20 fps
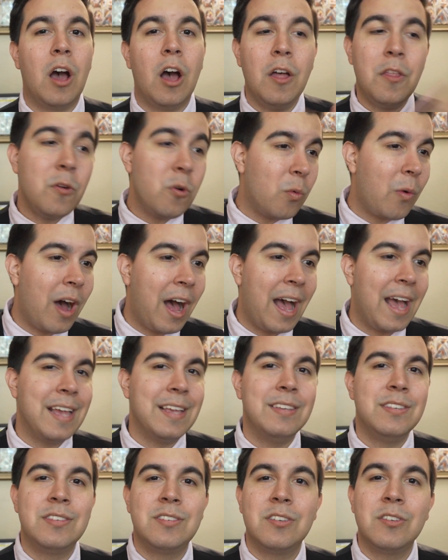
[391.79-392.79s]

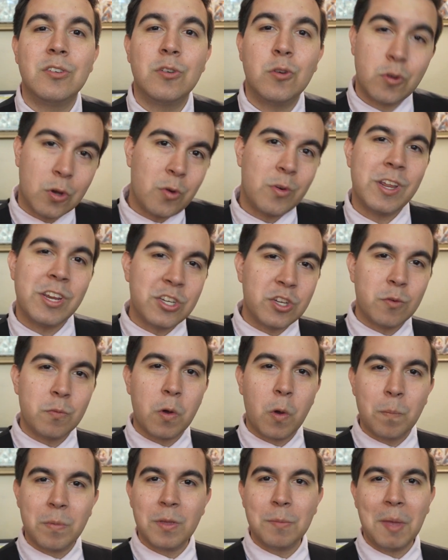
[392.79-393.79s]
otherwise your donation
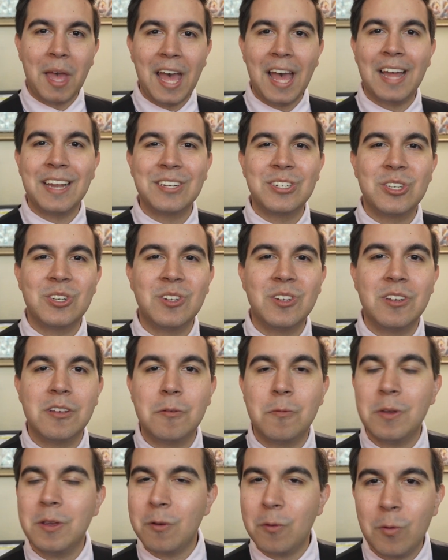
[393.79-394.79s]
won't be matched,
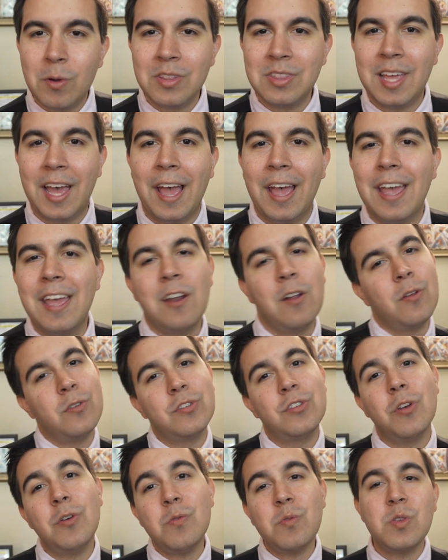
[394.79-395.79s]
and we don't want that. And
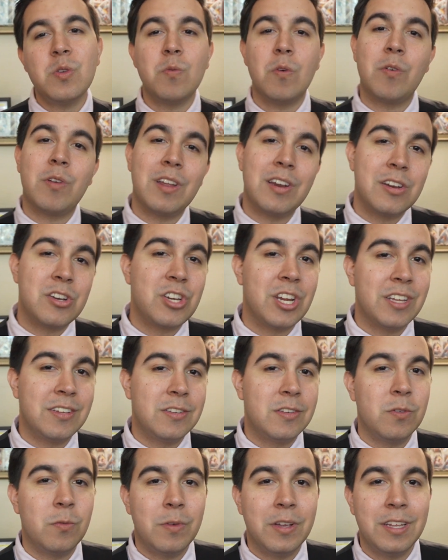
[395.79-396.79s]
also, you won't get a
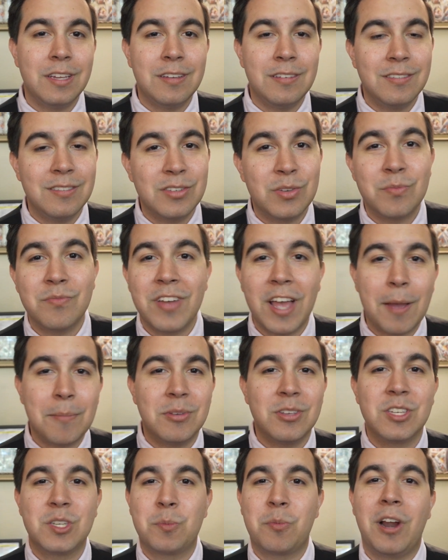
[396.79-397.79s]
chance to win some
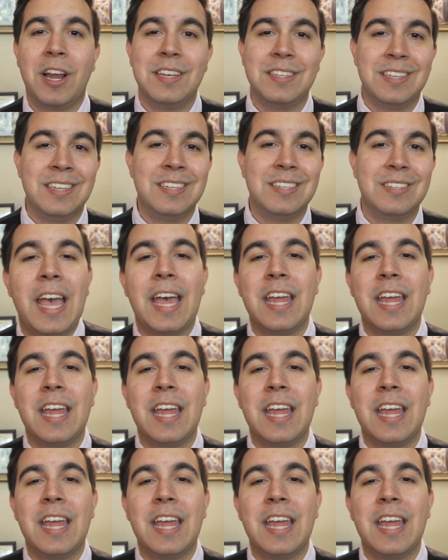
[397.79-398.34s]
fabulous prizes.